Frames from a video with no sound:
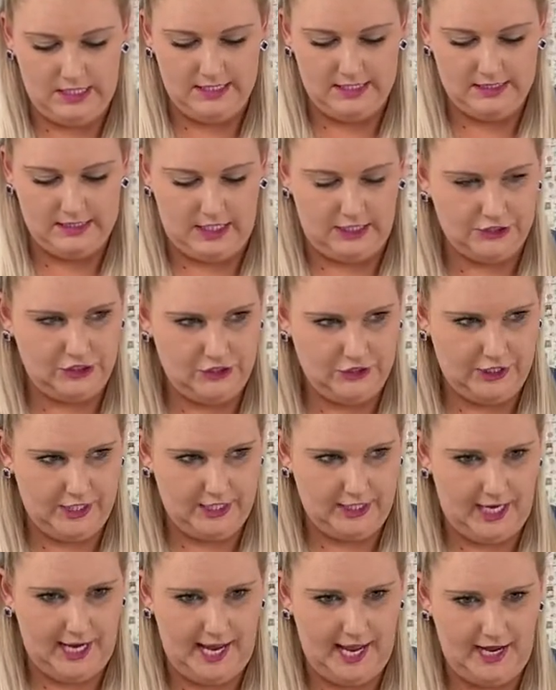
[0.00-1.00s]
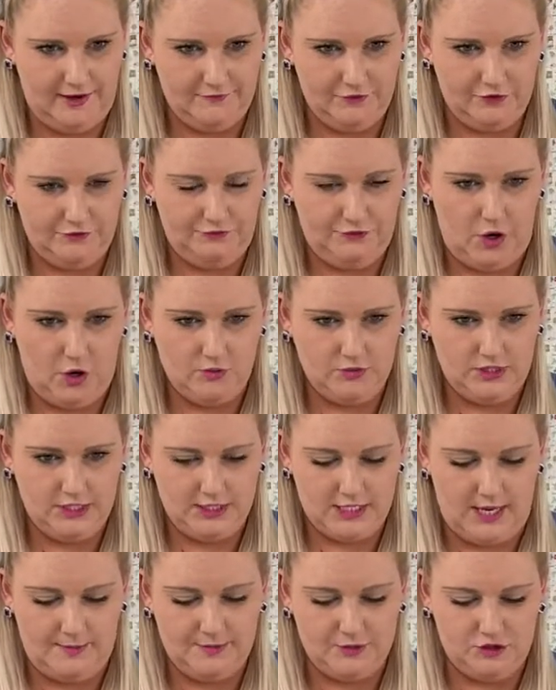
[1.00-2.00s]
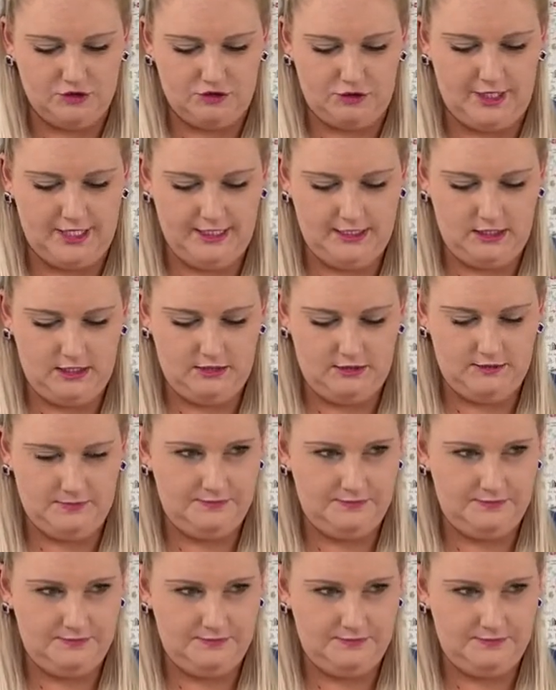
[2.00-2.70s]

Sasha, can I have your phone to demonstrate?